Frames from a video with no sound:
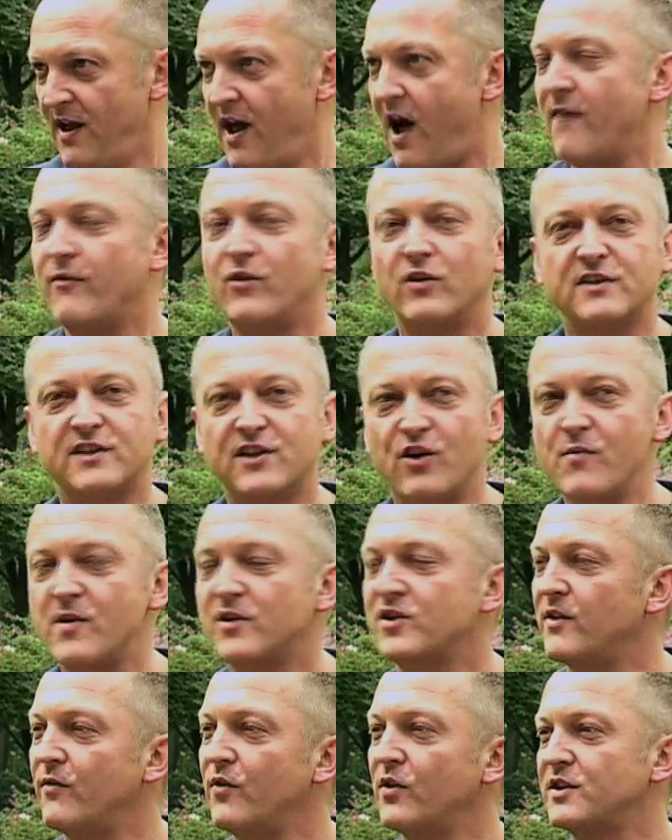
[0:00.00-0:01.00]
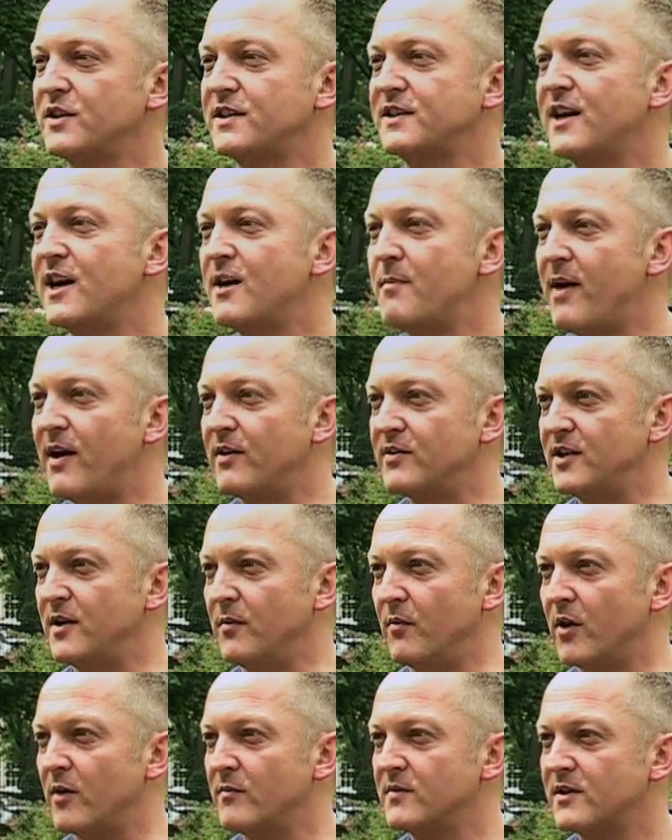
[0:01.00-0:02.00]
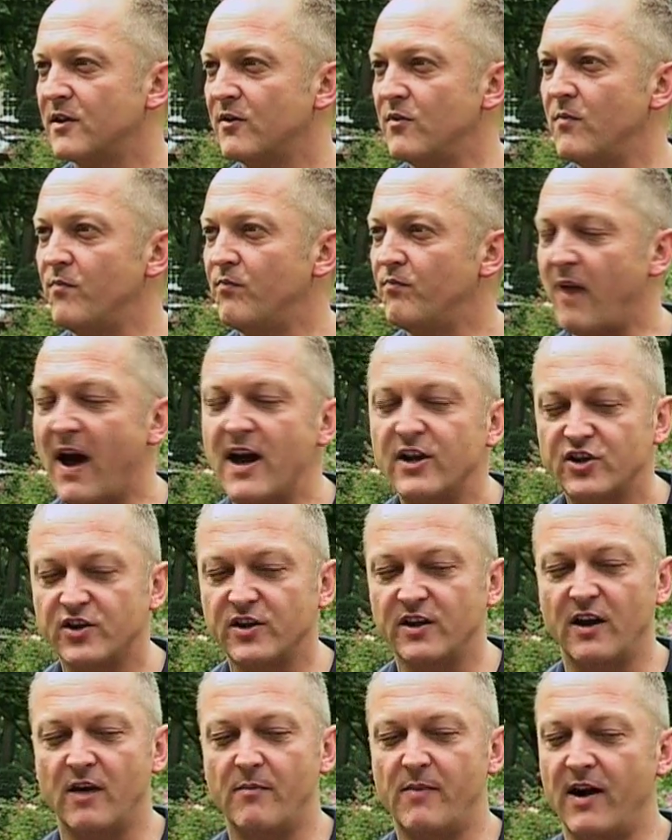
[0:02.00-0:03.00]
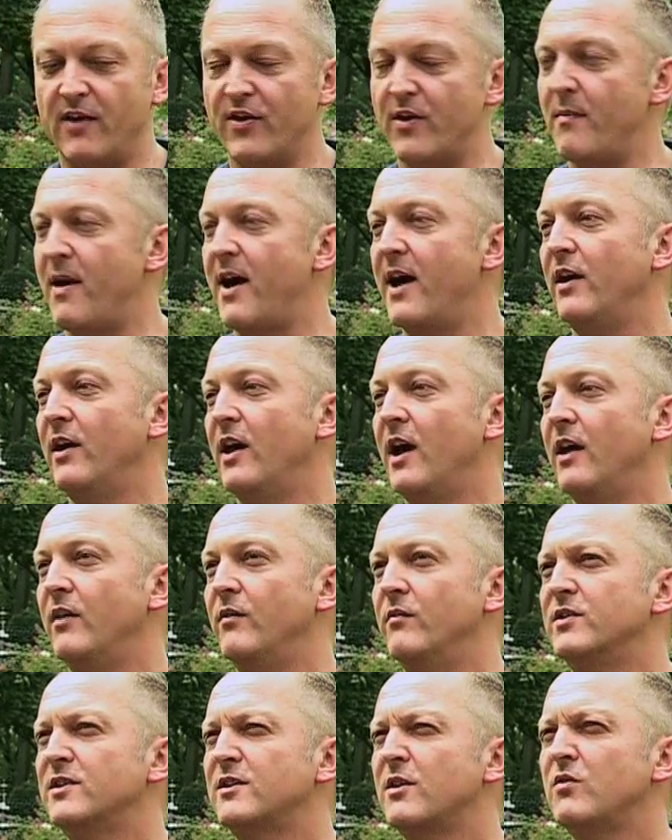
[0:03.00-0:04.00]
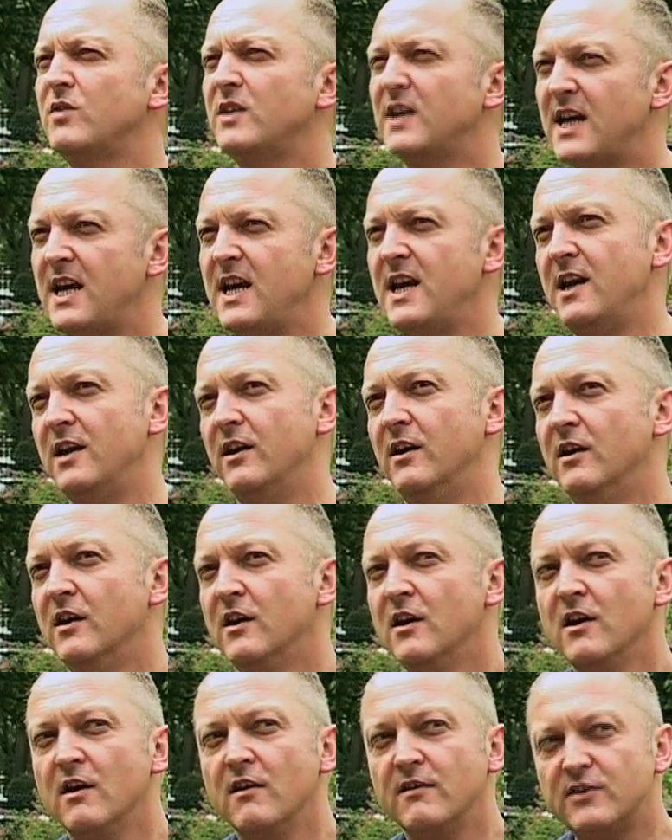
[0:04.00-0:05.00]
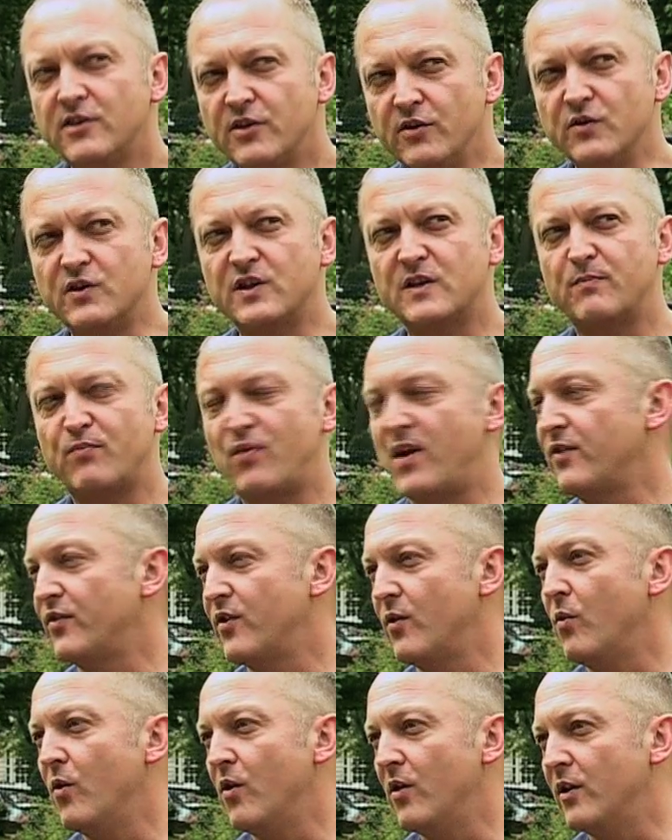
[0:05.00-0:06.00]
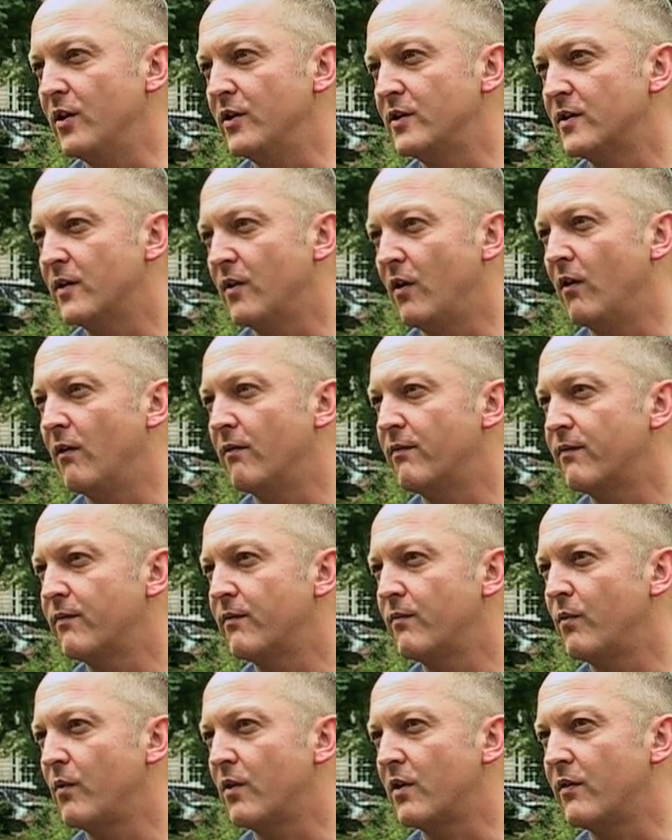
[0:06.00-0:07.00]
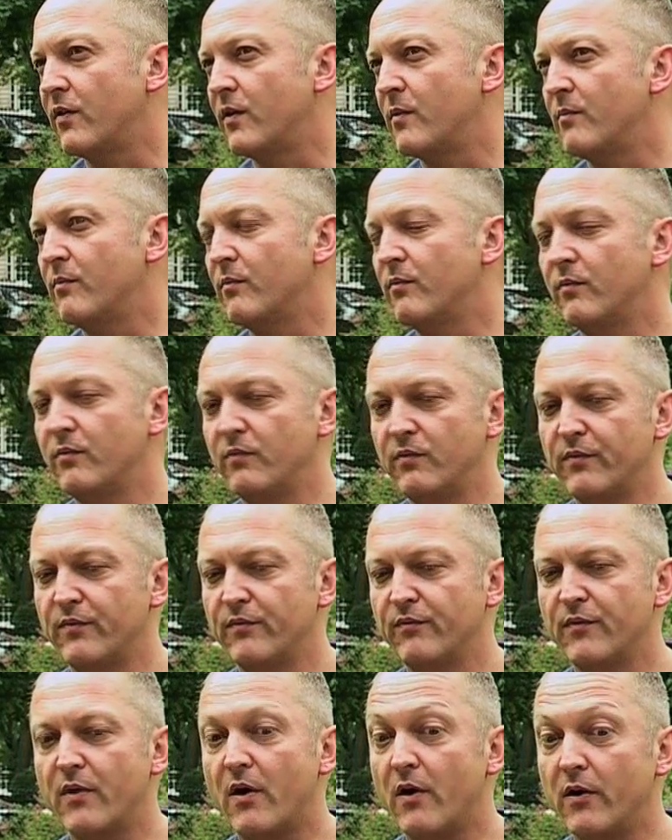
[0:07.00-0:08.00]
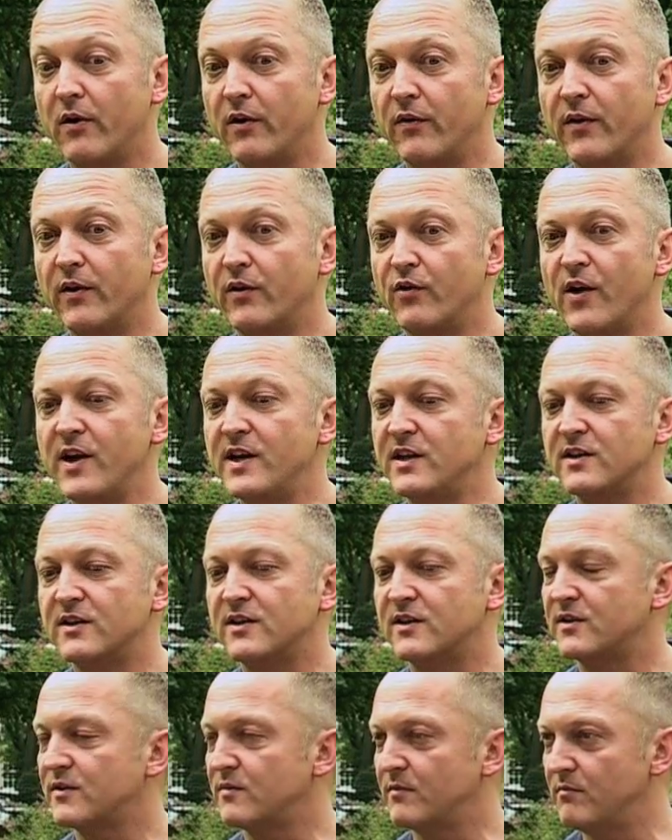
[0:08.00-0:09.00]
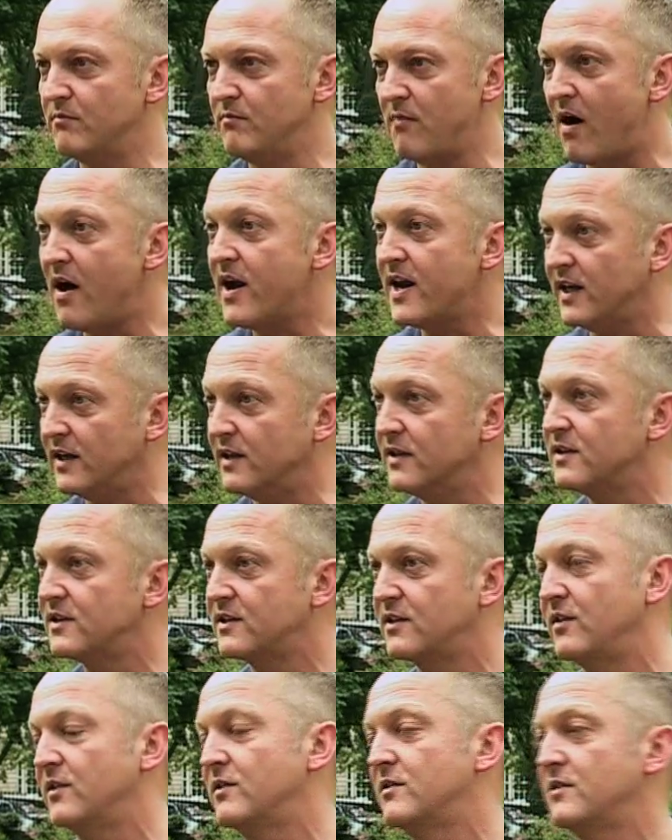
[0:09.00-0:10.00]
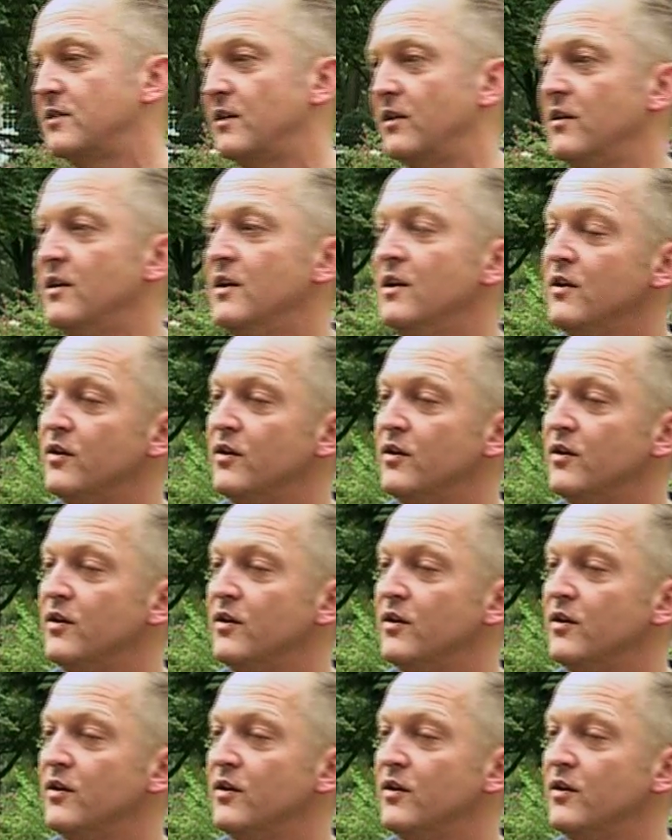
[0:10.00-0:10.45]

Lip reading: I've got so much I've got to say about him, and I'm so passionate about the man and so keen to spread the word of one of the, not only the greatest minds that